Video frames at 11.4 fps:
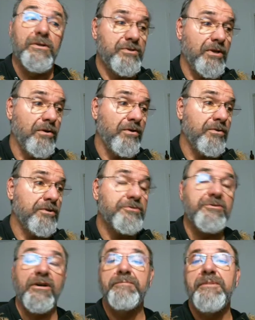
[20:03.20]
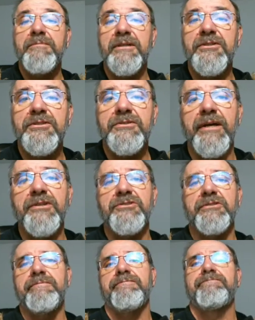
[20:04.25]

So the Trump administration